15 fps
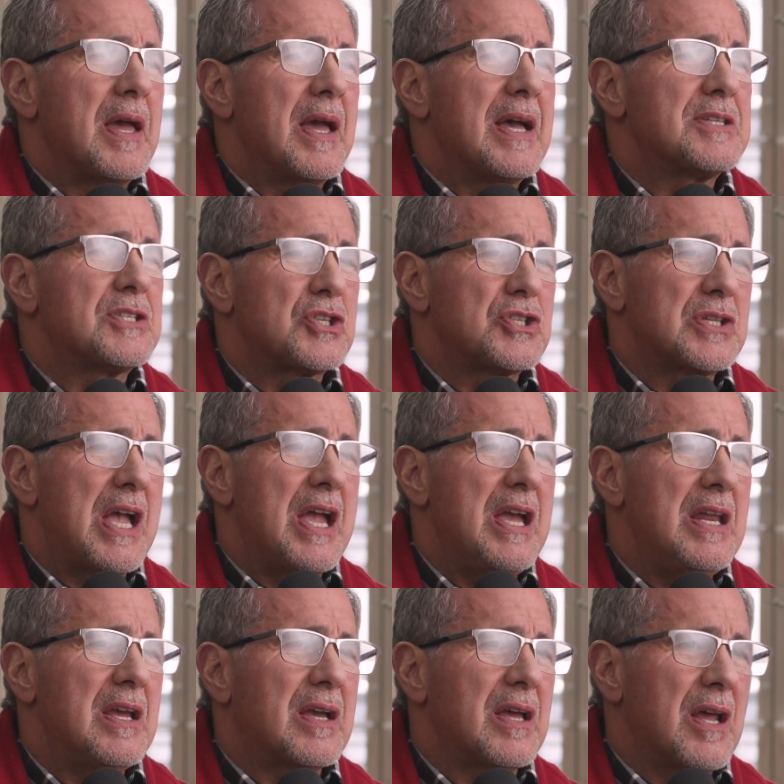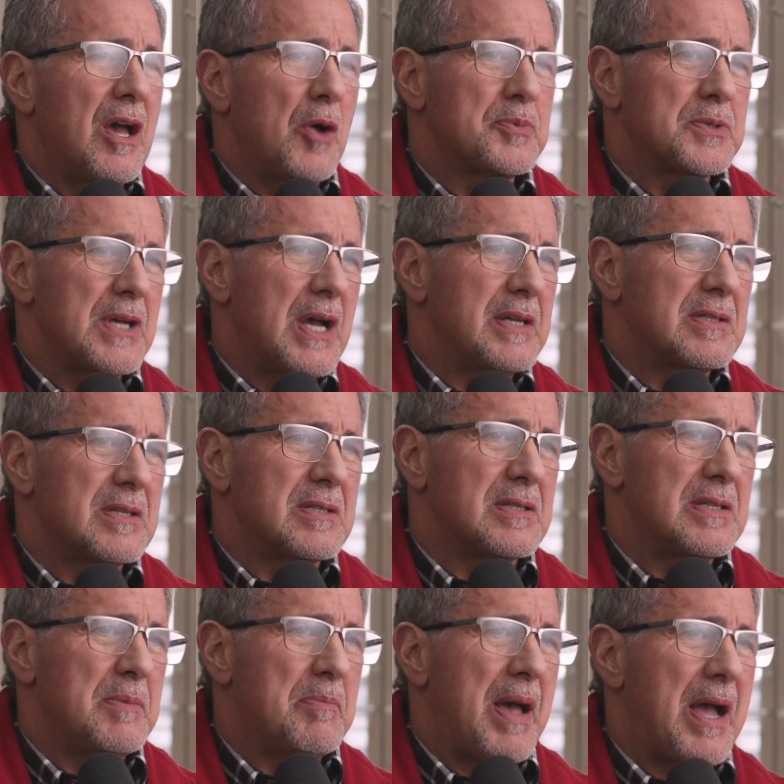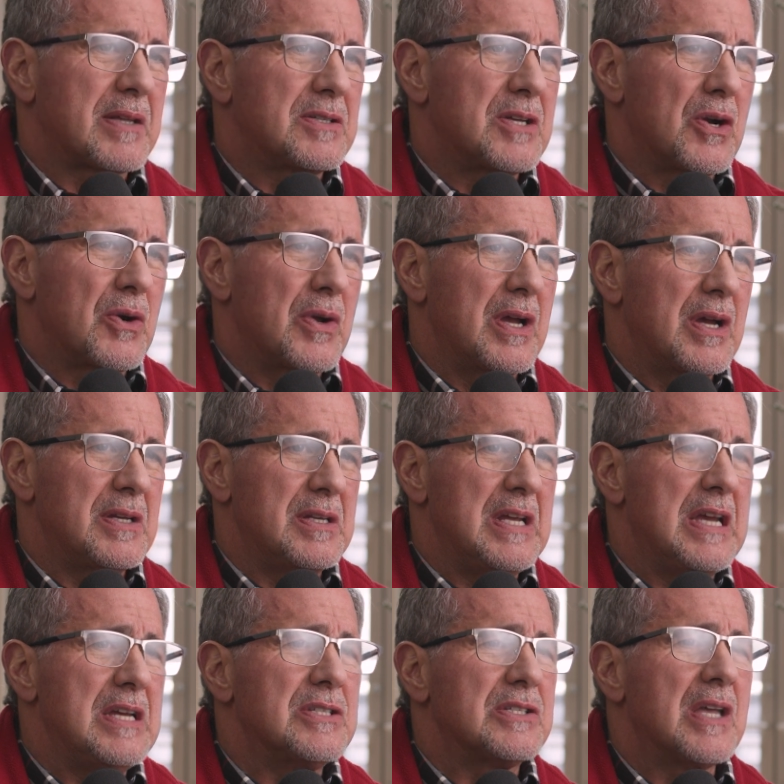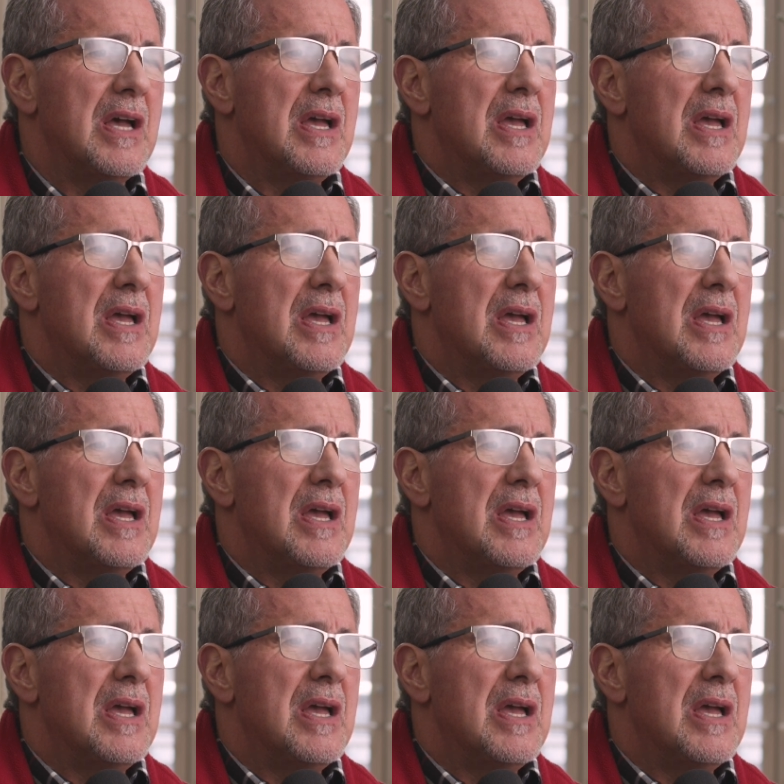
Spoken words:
As a stain, it can help scientists see bacteria and yeast